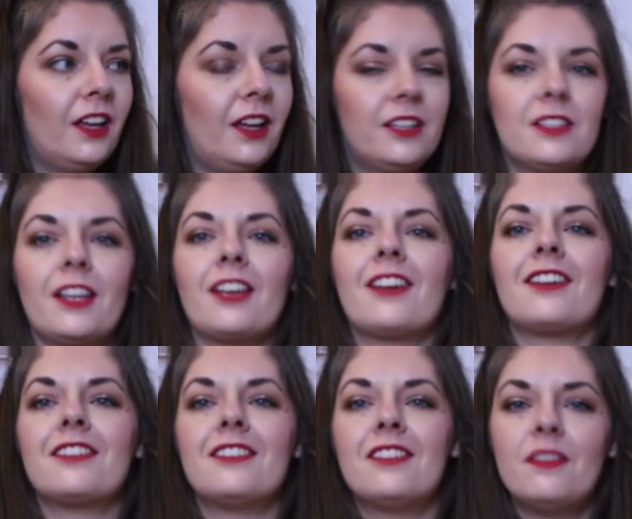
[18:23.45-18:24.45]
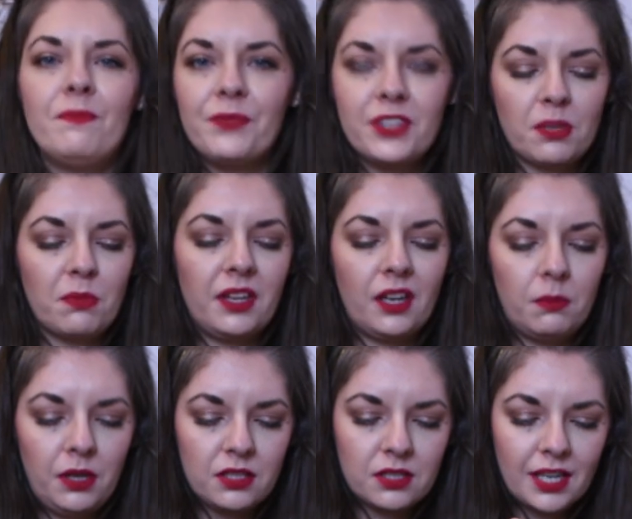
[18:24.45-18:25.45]
it's like something in
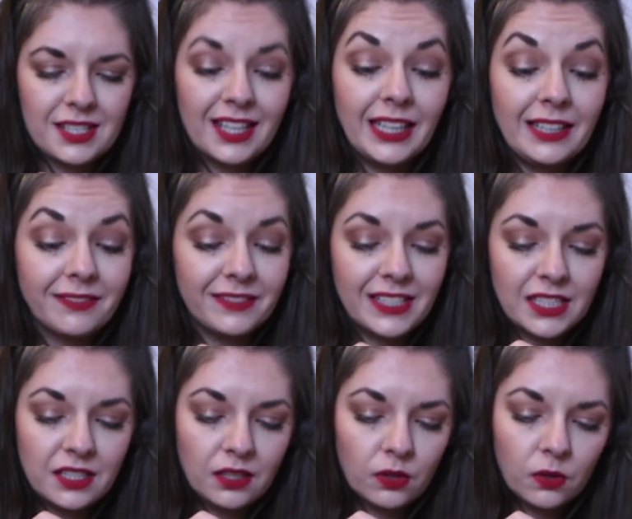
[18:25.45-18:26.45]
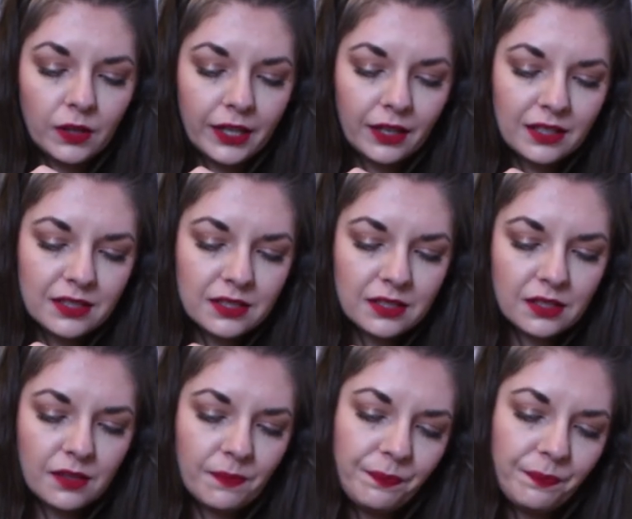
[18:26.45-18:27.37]
me just gets lifted, you know, like it's